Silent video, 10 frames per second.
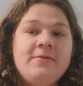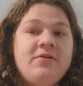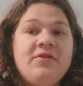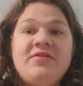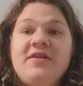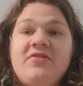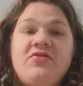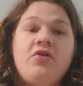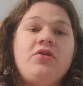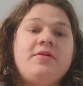so let's get
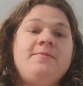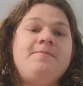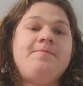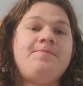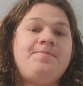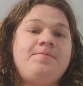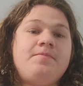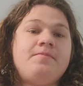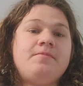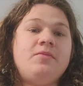started.
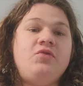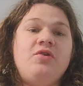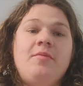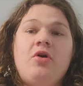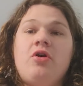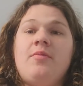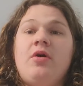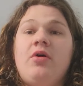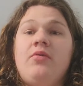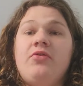Jim
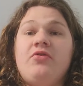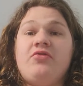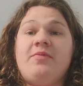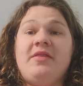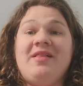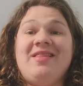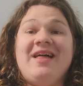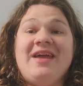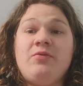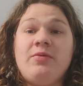Harbaugh, there's been a
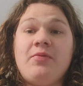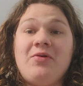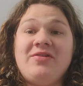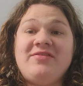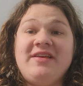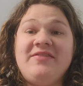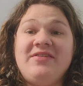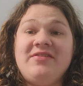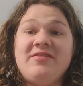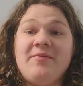lot of reports,
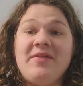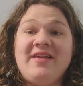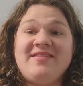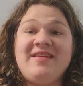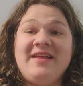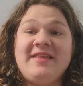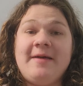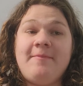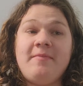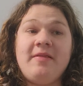even some last night,
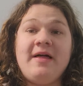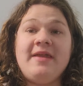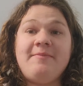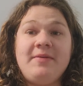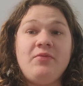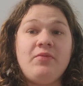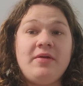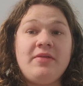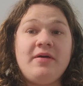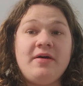that a lot of people
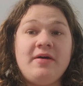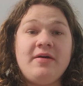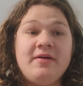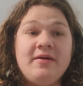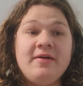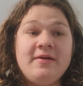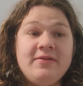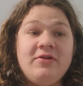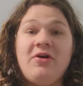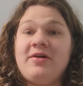been uh,
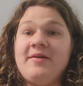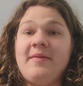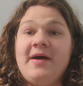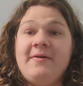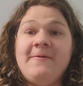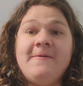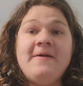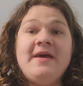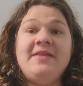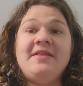talking about.
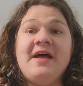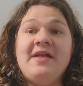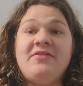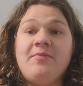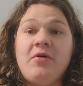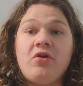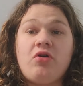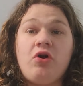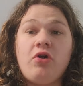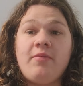And that's
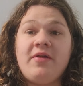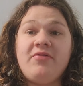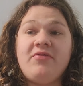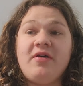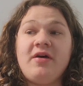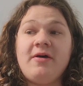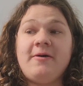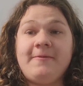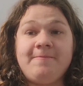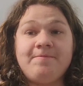Mark Carmen's
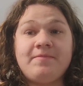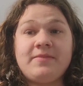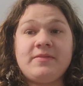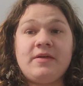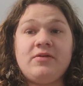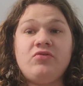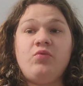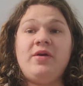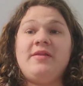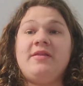uh,
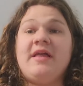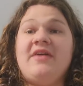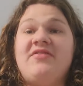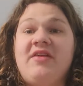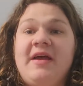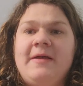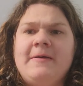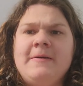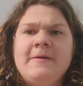tweet last night.